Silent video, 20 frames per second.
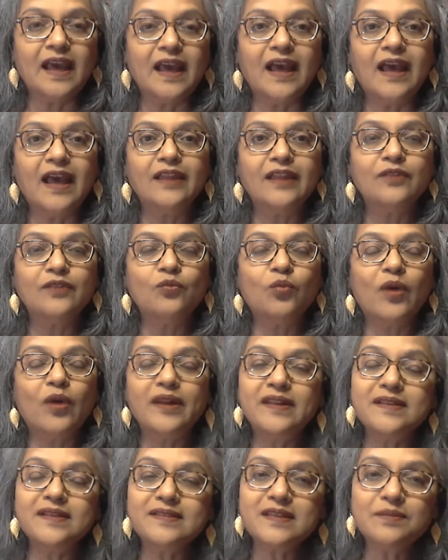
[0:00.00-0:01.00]
And
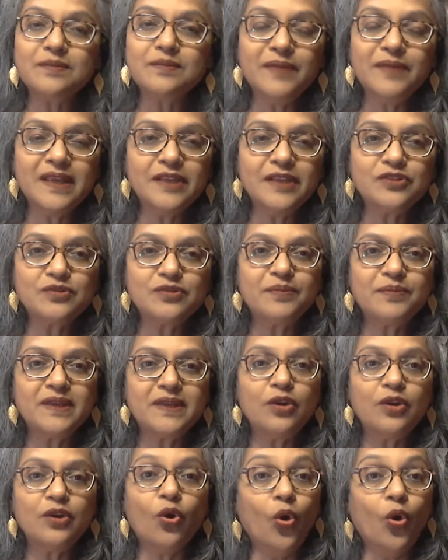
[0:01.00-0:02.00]
what does it mean to
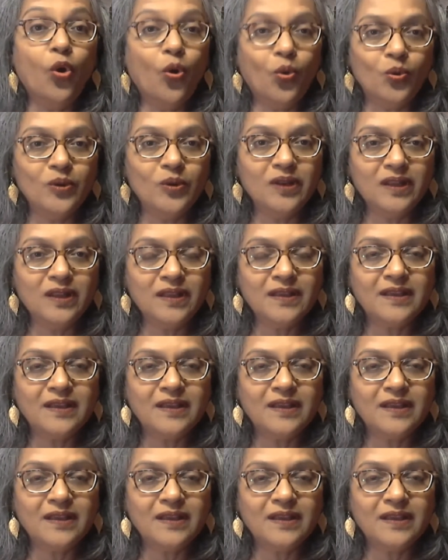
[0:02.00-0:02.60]
be whole?